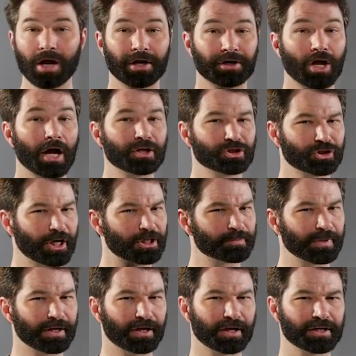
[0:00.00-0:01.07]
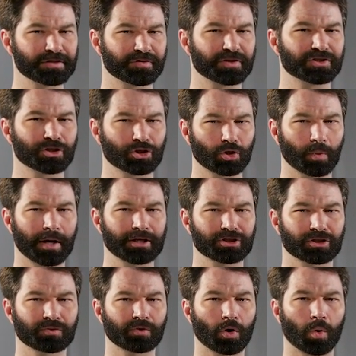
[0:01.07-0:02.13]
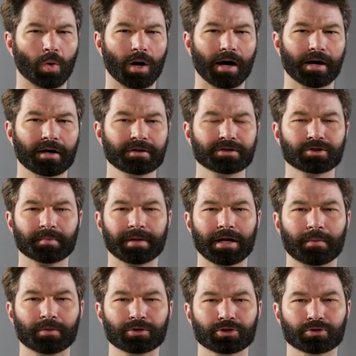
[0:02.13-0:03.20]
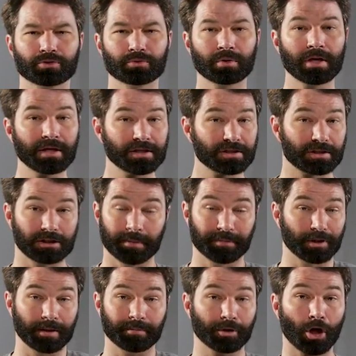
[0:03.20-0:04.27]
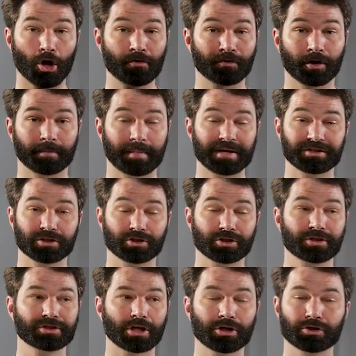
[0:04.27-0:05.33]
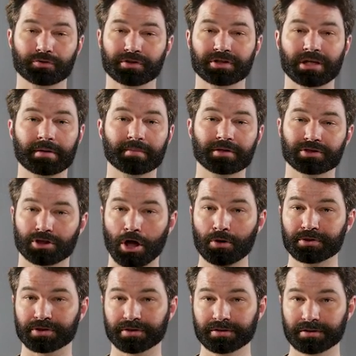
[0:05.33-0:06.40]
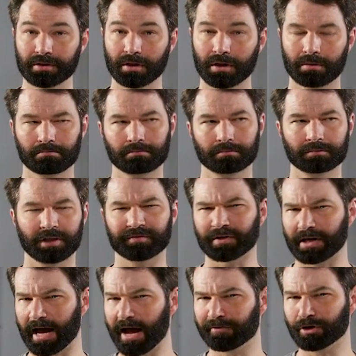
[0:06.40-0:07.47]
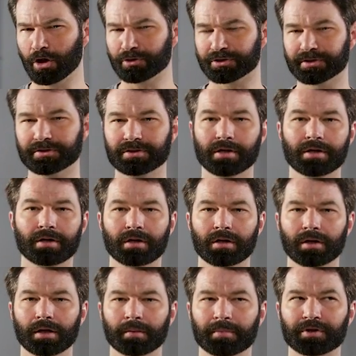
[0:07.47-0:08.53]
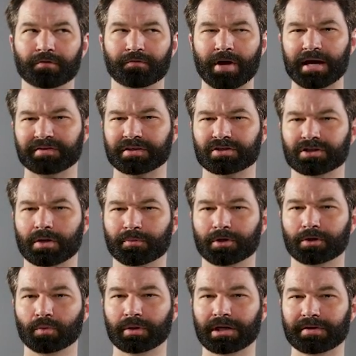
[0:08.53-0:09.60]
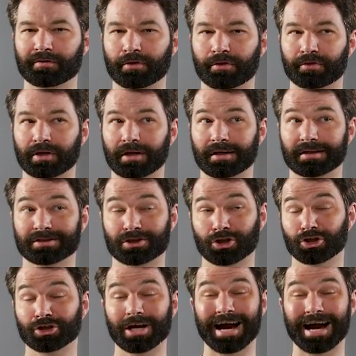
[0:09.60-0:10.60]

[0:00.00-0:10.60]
Not just because of the situation required to be able to slip them covert messages under the demons' noses, if they have noses, but the fact that someone would even think it's a good